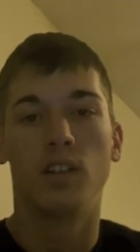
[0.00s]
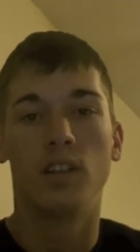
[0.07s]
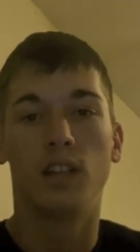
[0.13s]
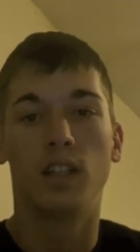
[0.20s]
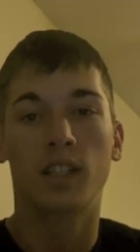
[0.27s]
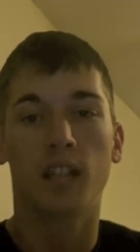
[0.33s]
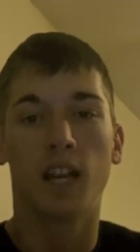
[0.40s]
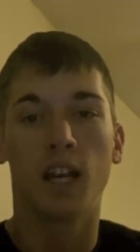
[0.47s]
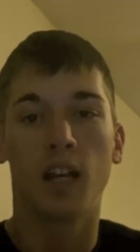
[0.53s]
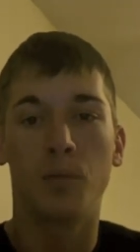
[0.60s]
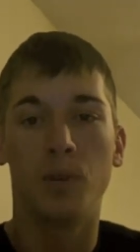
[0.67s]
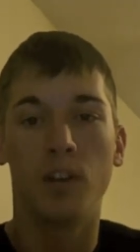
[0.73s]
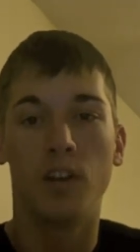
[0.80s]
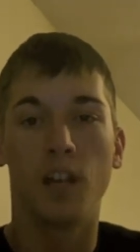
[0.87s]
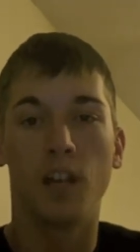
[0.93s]
This kind of
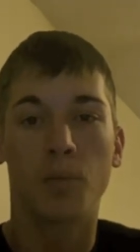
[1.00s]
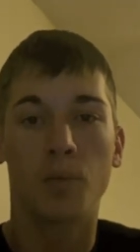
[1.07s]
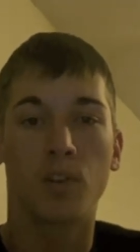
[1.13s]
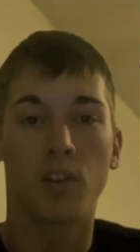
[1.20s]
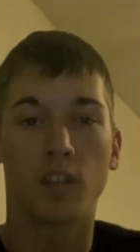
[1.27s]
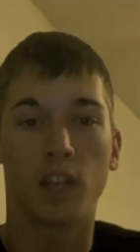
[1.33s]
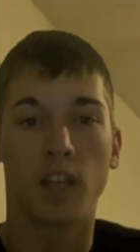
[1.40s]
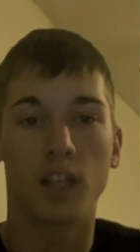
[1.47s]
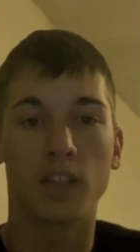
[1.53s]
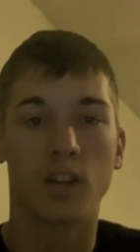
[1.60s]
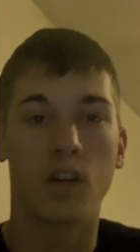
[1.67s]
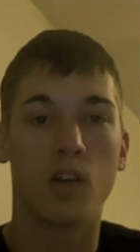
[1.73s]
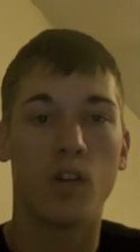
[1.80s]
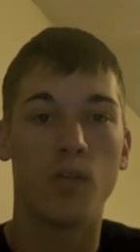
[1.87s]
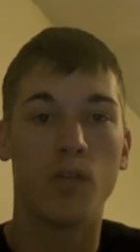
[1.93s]
put a damper on things at
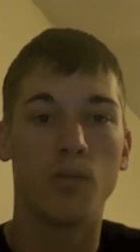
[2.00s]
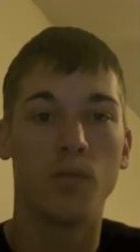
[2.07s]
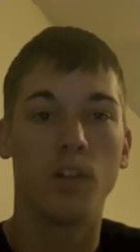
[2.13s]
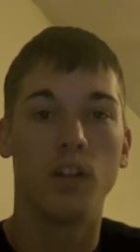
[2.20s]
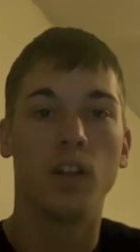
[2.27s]
home,